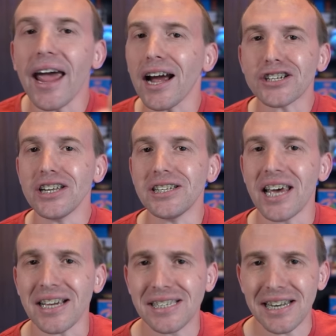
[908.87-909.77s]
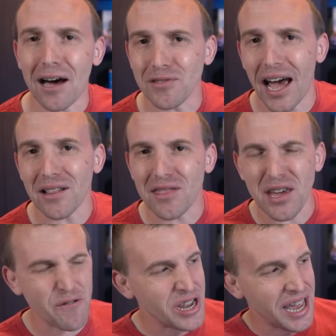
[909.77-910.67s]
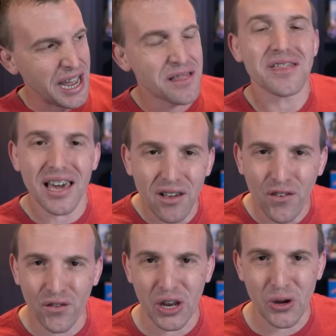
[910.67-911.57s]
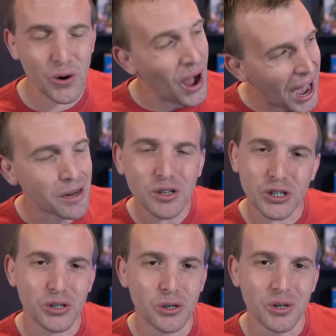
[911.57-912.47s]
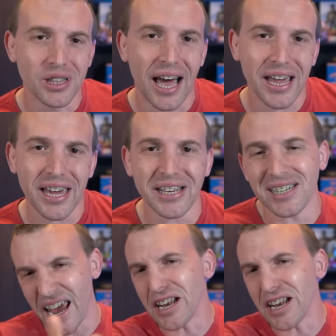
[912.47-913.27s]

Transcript: I actually tested out that theory in this video. I'm sure you will like it.